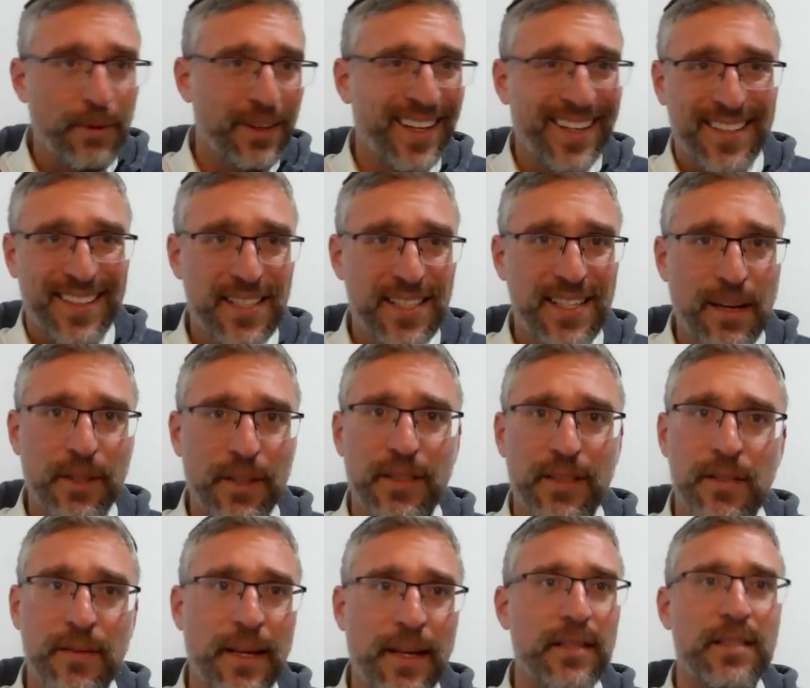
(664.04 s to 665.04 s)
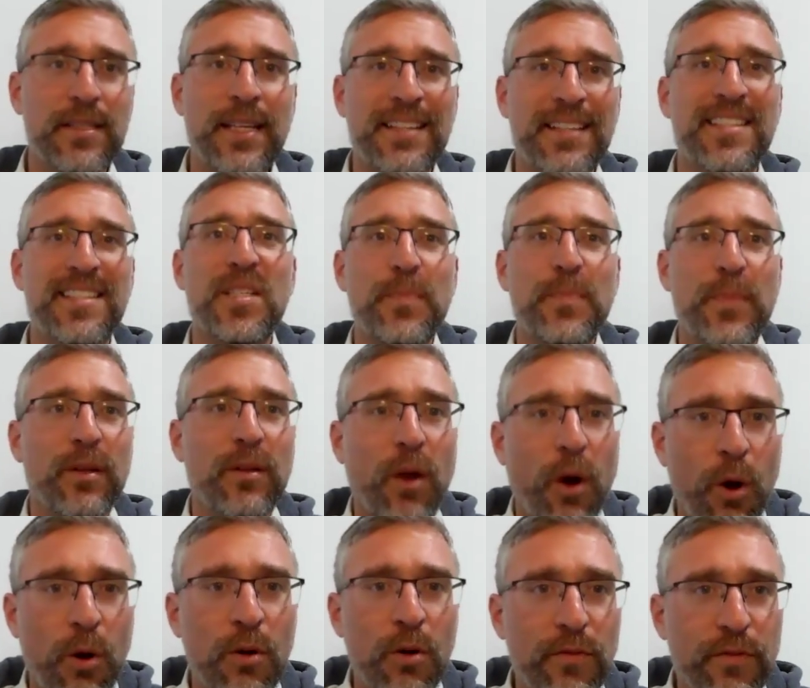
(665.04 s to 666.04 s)
with anti-Semitism, does that spill
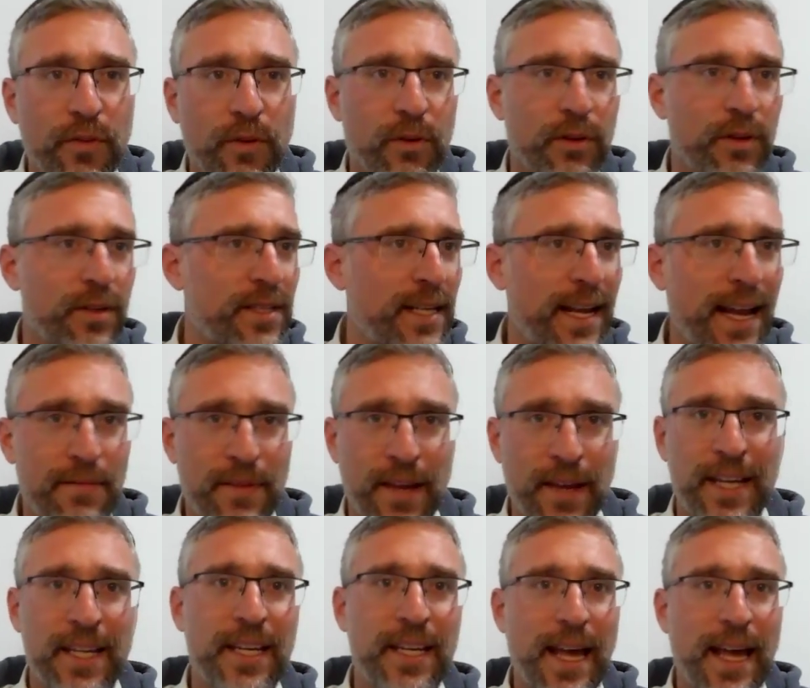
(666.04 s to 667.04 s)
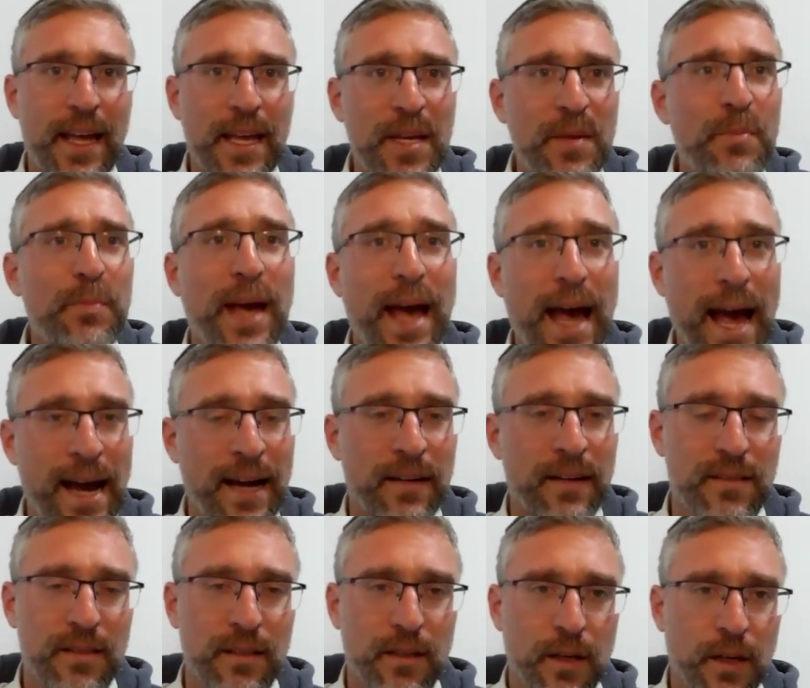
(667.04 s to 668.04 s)
over, or does that have any
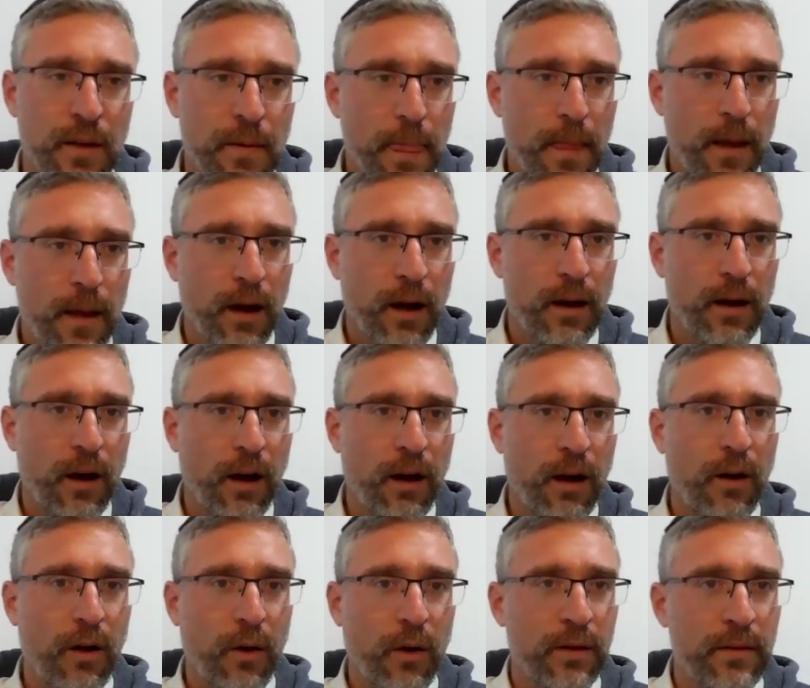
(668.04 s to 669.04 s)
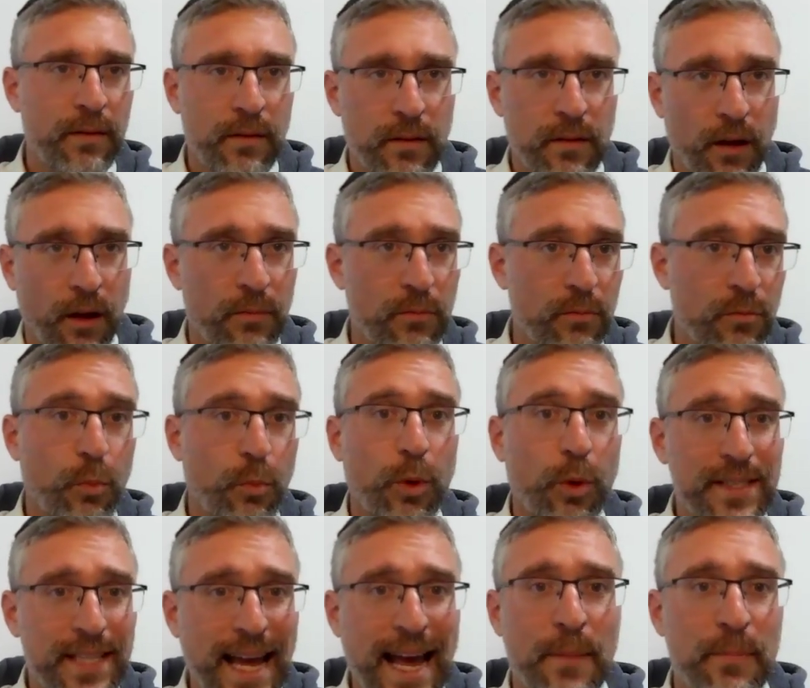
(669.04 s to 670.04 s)
impact on
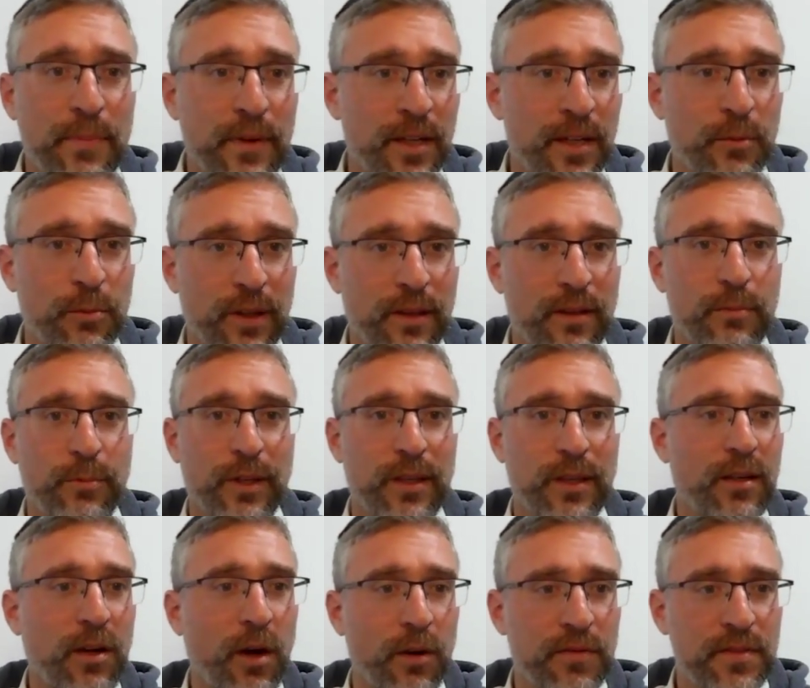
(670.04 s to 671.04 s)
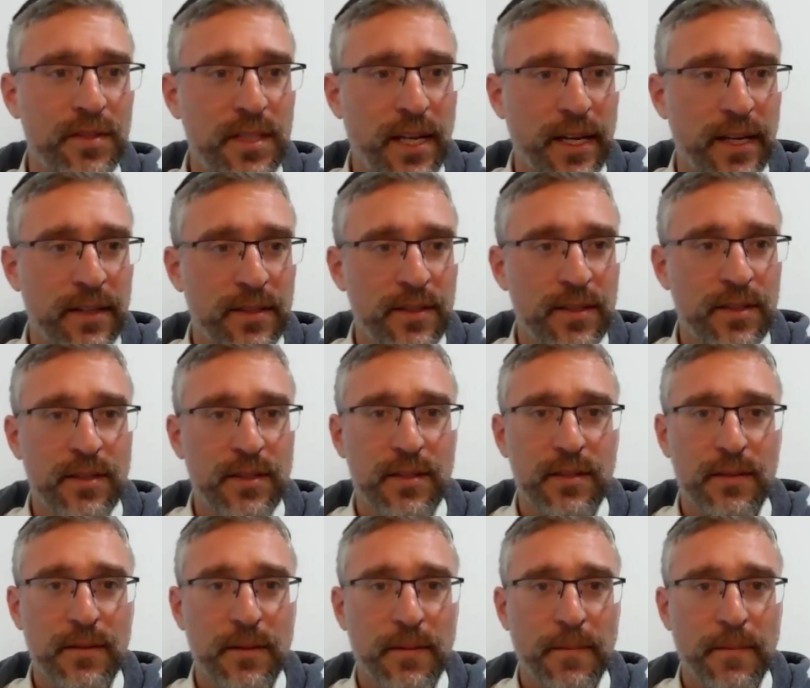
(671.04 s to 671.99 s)
what's happening with the Gulf states?